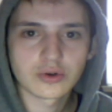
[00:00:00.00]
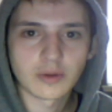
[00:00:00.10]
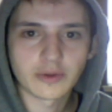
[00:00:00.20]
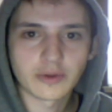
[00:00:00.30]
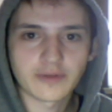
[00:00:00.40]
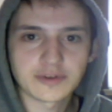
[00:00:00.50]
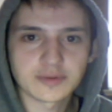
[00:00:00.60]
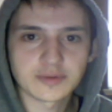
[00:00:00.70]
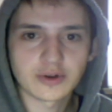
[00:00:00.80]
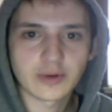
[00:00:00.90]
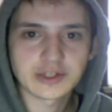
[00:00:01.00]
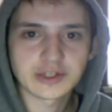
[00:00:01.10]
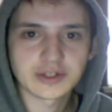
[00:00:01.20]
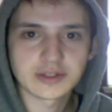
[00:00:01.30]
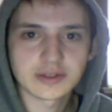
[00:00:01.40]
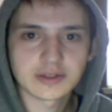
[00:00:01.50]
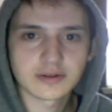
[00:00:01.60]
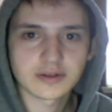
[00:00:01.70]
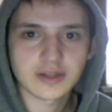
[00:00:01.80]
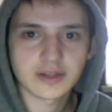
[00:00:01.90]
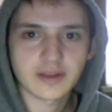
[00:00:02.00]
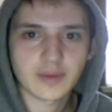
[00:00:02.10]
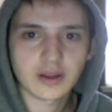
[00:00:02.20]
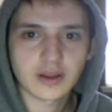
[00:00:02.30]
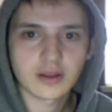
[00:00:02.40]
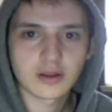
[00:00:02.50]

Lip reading: I'm looking for some good questions. There's not that many.